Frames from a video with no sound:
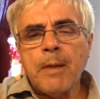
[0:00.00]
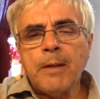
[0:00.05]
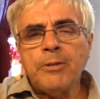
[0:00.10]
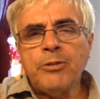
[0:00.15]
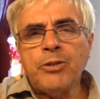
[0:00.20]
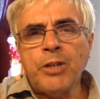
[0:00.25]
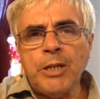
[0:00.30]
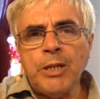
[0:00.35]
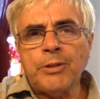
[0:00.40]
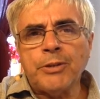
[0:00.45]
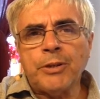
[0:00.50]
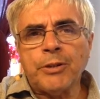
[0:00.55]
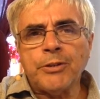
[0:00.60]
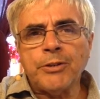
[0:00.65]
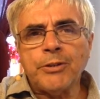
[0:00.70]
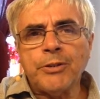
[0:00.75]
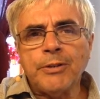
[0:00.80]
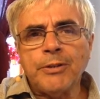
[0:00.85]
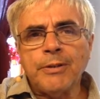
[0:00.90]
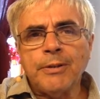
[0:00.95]

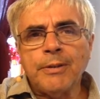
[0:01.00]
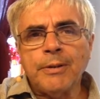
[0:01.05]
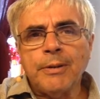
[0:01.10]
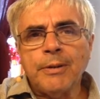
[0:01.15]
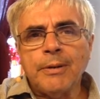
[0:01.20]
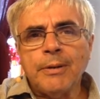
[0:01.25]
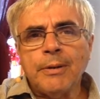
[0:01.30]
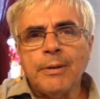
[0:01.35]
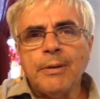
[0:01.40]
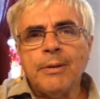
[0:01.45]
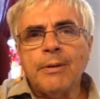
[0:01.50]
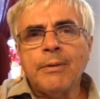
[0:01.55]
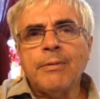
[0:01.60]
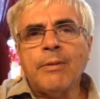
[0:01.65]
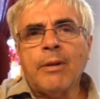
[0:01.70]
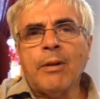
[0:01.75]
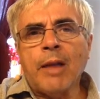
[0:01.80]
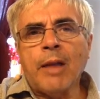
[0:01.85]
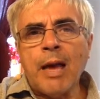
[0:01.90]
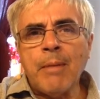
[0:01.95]
Jesus,
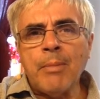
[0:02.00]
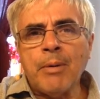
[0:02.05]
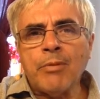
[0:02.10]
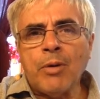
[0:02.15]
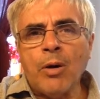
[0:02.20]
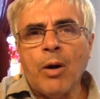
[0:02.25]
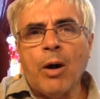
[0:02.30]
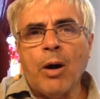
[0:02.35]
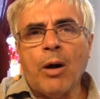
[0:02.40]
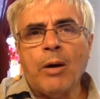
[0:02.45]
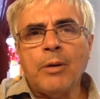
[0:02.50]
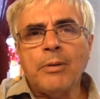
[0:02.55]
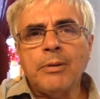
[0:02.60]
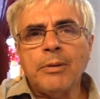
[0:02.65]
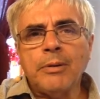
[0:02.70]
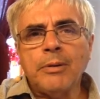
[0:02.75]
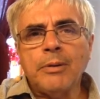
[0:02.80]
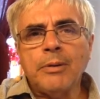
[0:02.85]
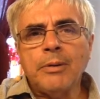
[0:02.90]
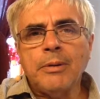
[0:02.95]
the Lamb of God,
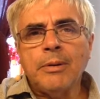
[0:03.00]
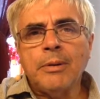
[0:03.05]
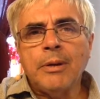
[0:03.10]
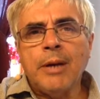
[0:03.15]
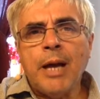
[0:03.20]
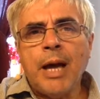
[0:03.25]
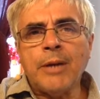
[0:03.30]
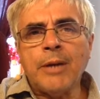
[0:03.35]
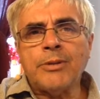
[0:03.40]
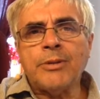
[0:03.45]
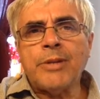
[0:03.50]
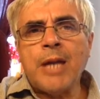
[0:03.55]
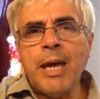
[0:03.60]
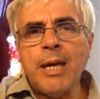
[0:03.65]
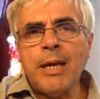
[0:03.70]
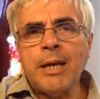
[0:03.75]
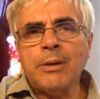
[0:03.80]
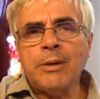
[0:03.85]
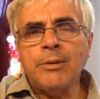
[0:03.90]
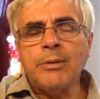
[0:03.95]
has
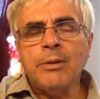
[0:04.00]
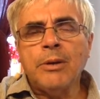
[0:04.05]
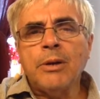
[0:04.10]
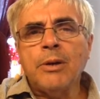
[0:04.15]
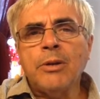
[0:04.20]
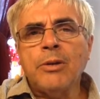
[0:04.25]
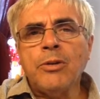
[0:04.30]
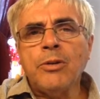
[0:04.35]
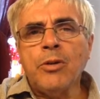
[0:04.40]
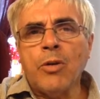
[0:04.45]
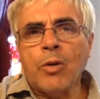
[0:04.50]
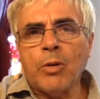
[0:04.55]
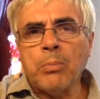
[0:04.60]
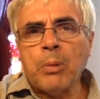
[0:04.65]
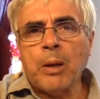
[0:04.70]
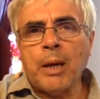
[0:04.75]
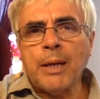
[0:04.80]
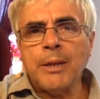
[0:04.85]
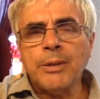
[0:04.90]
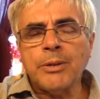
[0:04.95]
taken your
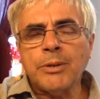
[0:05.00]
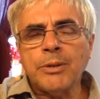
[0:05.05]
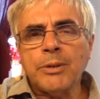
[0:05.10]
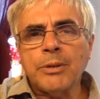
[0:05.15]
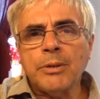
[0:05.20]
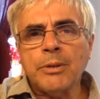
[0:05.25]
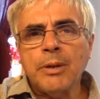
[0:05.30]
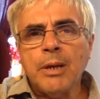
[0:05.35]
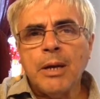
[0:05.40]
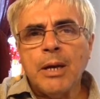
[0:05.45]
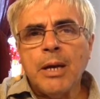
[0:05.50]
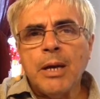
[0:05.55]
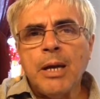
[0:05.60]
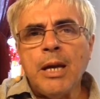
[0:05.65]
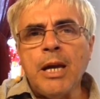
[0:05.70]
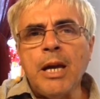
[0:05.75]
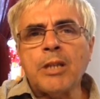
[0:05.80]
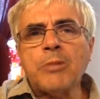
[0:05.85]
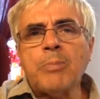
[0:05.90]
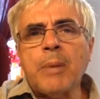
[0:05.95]
place.
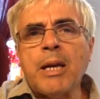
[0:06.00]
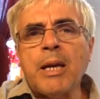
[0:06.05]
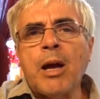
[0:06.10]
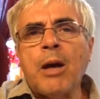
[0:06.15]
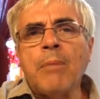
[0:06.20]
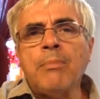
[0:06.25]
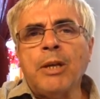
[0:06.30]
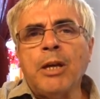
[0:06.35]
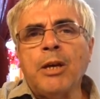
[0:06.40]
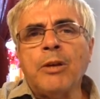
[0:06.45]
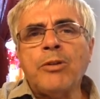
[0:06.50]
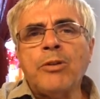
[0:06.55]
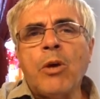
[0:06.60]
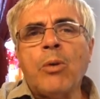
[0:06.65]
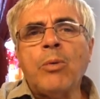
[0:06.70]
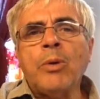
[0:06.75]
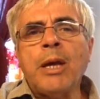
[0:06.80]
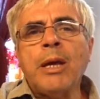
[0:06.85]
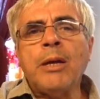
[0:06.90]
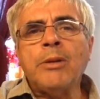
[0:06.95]
He has become the
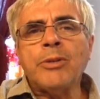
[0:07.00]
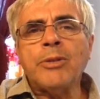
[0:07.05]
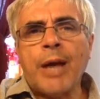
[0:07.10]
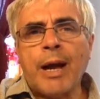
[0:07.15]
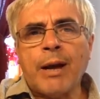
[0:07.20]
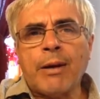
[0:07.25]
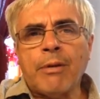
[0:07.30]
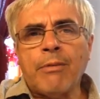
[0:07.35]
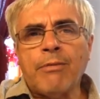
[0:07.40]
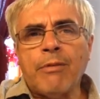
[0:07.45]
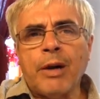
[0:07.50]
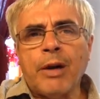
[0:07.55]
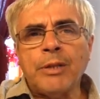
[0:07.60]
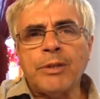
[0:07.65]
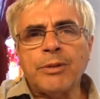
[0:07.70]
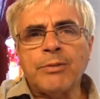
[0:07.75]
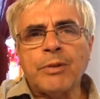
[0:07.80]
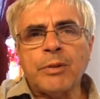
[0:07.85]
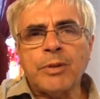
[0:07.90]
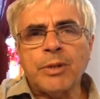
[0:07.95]
atoning
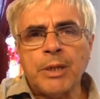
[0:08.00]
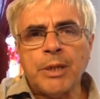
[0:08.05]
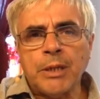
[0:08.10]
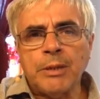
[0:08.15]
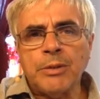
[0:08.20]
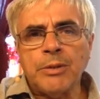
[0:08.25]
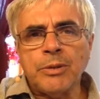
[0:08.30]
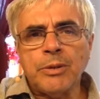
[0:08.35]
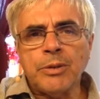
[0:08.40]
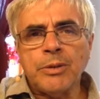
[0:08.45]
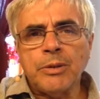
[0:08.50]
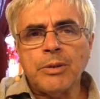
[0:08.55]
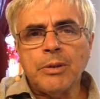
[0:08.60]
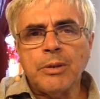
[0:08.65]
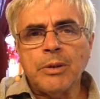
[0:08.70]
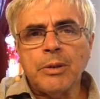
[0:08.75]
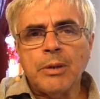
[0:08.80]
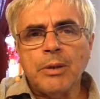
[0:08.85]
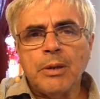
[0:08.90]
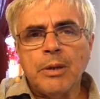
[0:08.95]
sacrifice for sins,
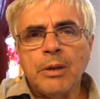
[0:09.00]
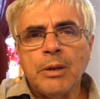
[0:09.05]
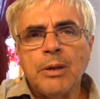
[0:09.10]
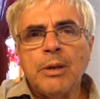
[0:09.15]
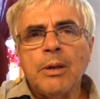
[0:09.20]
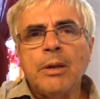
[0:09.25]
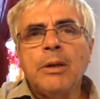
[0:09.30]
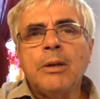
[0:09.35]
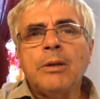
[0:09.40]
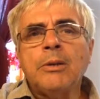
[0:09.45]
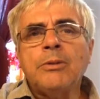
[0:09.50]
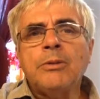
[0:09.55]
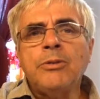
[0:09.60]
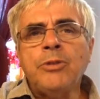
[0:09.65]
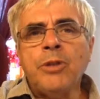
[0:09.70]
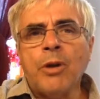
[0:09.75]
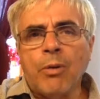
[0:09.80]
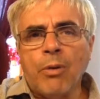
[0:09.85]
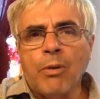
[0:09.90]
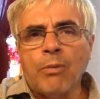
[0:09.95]

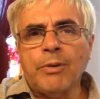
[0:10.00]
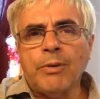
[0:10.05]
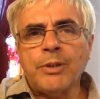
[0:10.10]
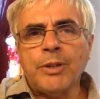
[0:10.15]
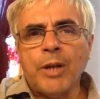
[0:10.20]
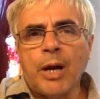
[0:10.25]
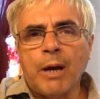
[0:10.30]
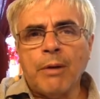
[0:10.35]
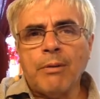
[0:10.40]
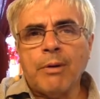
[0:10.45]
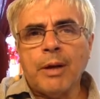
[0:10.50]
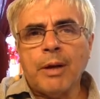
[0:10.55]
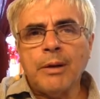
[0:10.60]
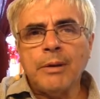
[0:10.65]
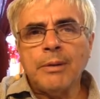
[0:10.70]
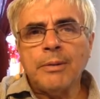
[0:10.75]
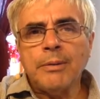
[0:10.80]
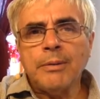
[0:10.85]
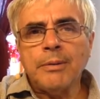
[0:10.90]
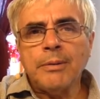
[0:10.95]
Jehovah Jireh.
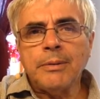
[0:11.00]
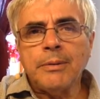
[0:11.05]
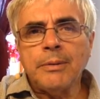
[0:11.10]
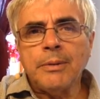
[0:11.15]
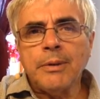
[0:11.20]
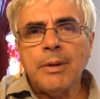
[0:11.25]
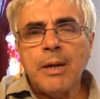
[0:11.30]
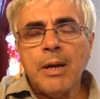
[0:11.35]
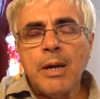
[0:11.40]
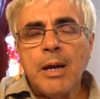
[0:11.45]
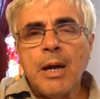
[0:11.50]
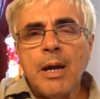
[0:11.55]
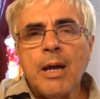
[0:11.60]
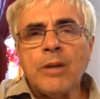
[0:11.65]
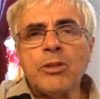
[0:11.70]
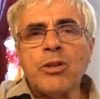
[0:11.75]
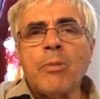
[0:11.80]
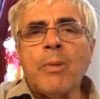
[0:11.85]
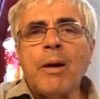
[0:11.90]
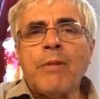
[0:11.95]
And
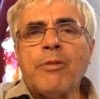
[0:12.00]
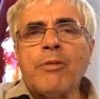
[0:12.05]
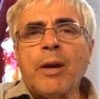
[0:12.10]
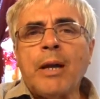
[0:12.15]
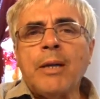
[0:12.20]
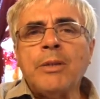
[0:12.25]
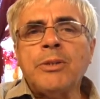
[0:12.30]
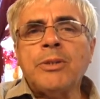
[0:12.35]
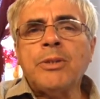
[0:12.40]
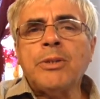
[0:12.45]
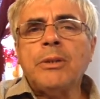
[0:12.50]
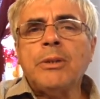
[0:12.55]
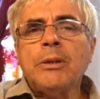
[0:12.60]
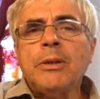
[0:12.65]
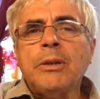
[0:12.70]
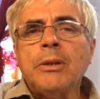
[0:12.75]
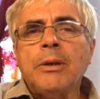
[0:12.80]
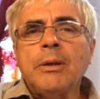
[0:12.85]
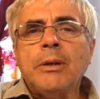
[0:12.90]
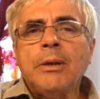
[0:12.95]
so, my friends,
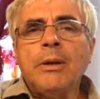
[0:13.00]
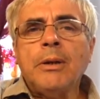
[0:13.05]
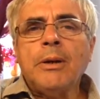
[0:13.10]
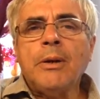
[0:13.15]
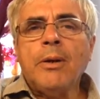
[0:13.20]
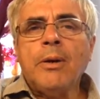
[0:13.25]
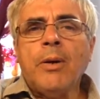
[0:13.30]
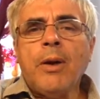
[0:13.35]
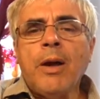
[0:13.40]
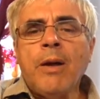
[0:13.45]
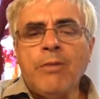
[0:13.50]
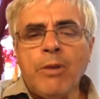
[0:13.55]
if